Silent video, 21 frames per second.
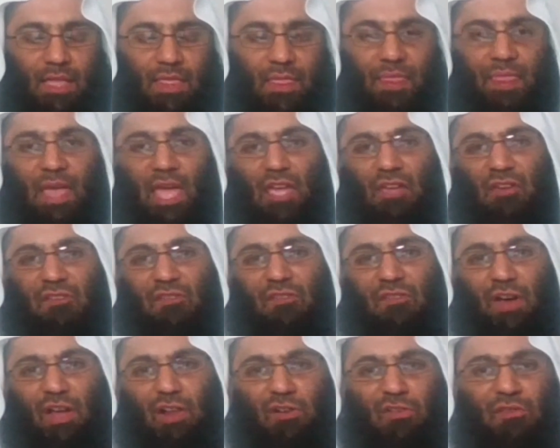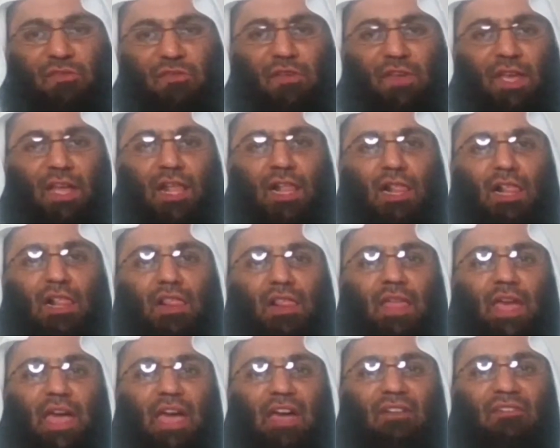They fulfill
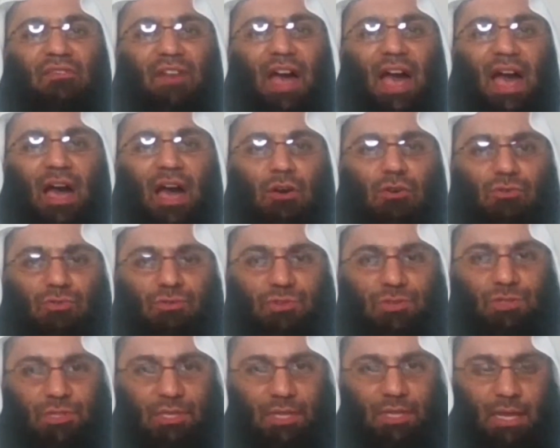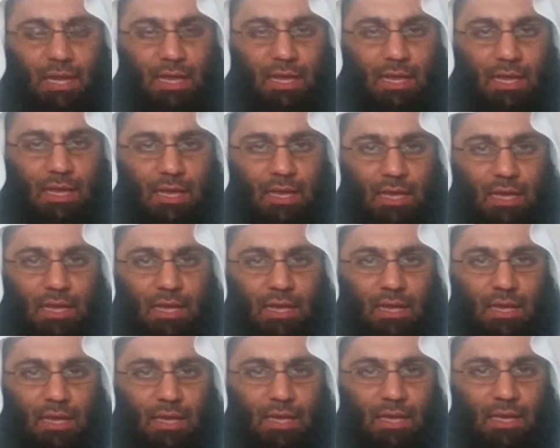their vows.
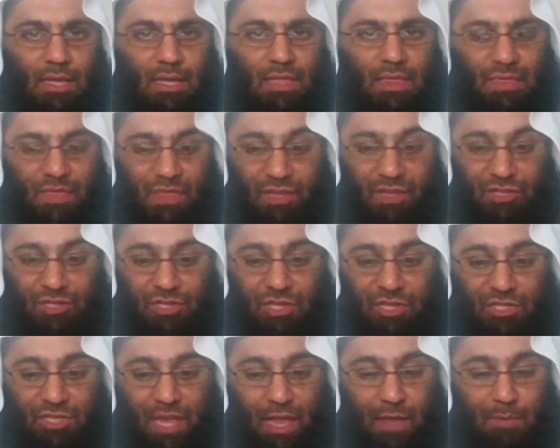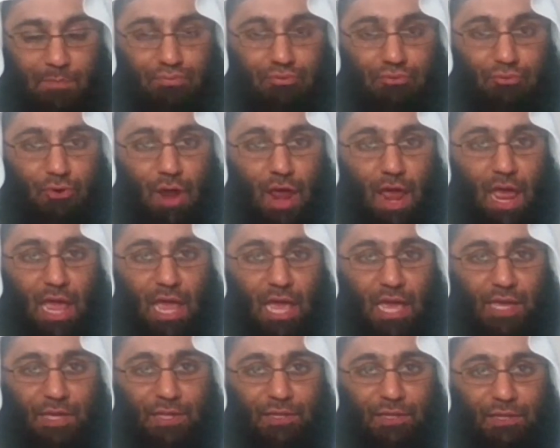This is a
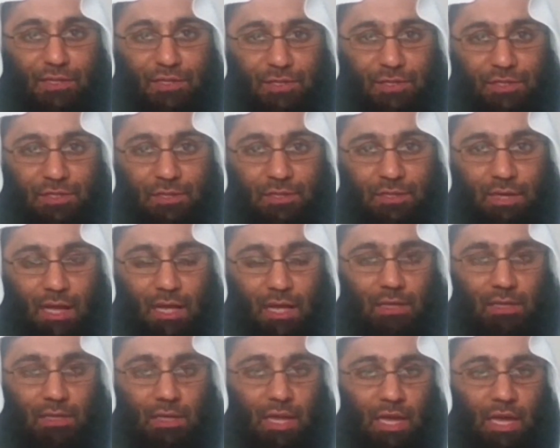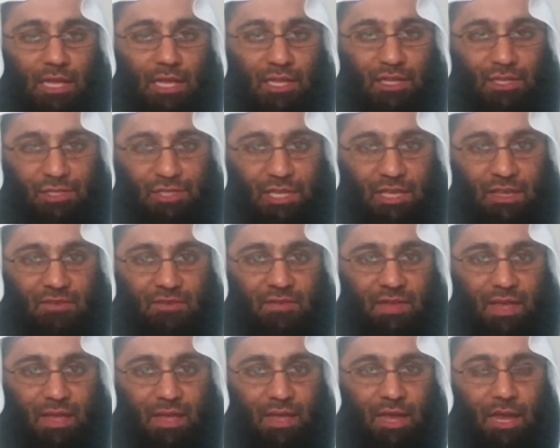praise Allah is
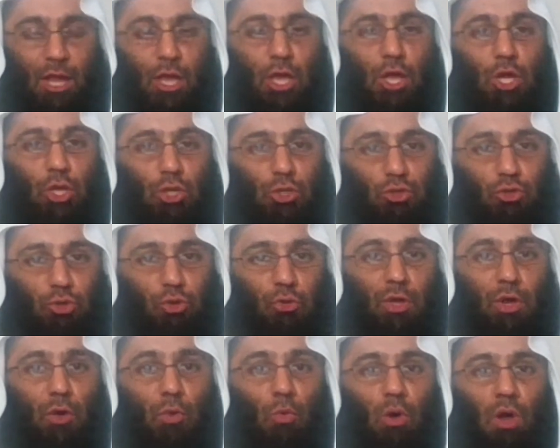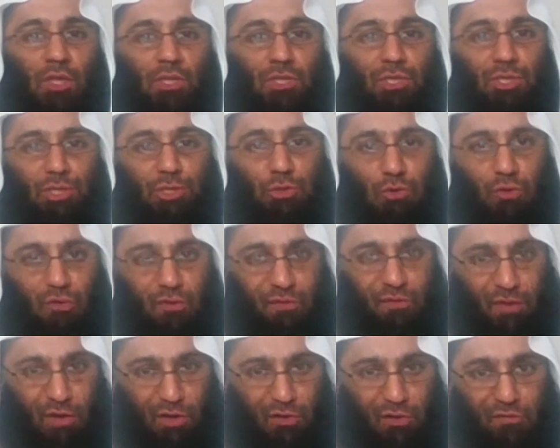giving to the ones who
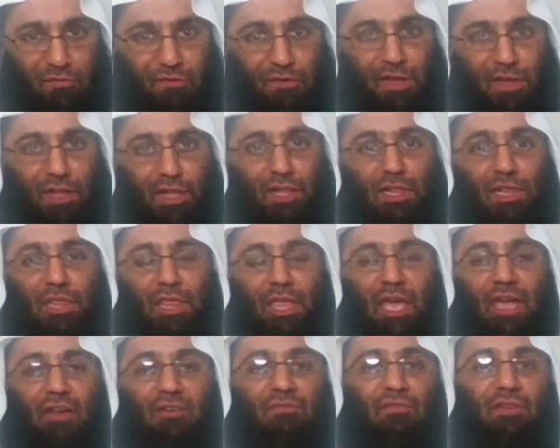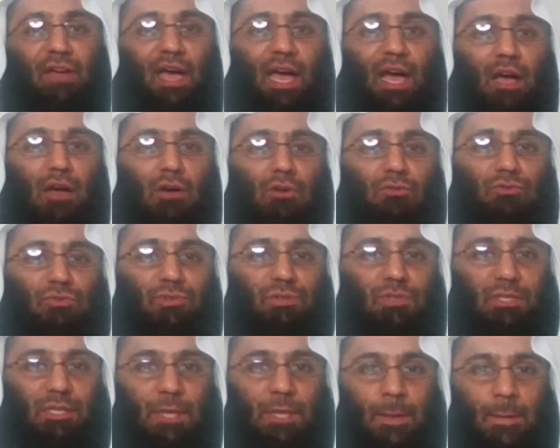fulfill their
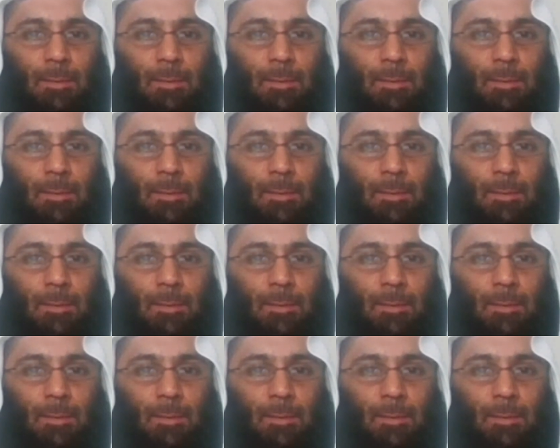vows.